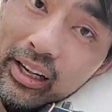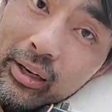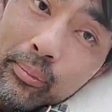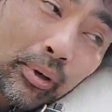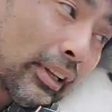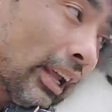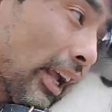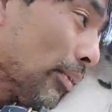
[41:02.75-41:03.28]
not
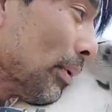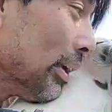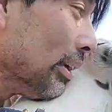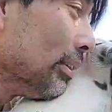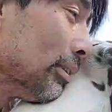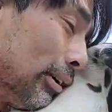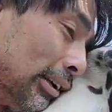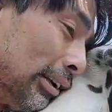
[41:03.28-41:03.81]
going to protect
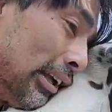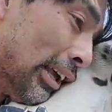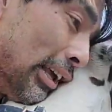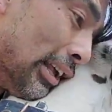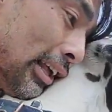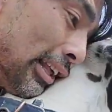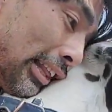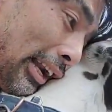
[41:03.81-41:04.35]
me,
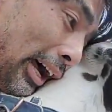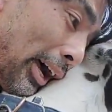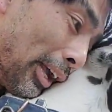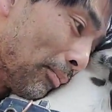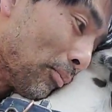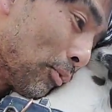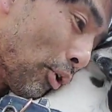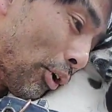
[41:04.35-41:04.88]
then
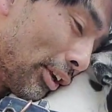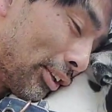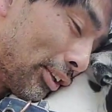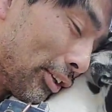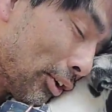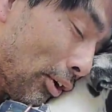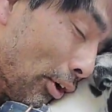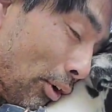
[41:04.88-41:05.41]
I am going
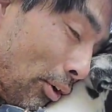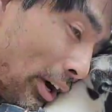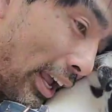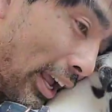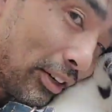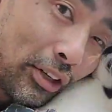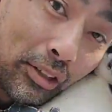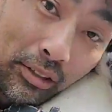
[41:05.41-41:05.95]
to go
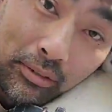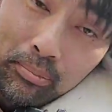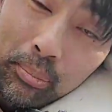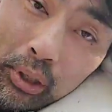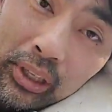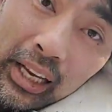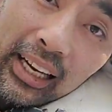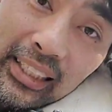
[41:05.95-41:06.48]
and
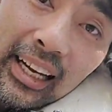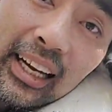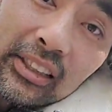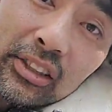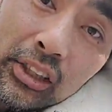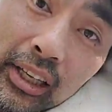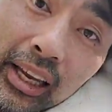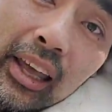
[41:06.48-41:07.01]
protect
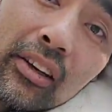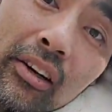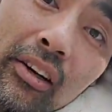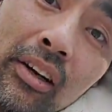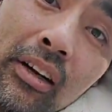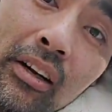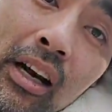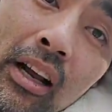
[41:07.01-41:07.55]
us
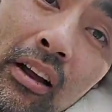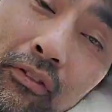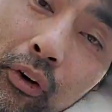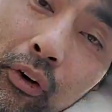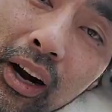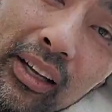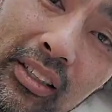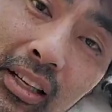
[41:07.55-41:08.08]
together.
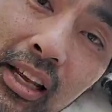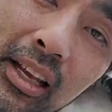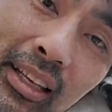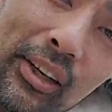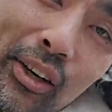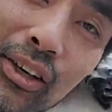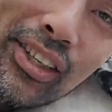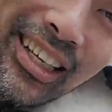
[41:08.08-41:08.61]
For us. You're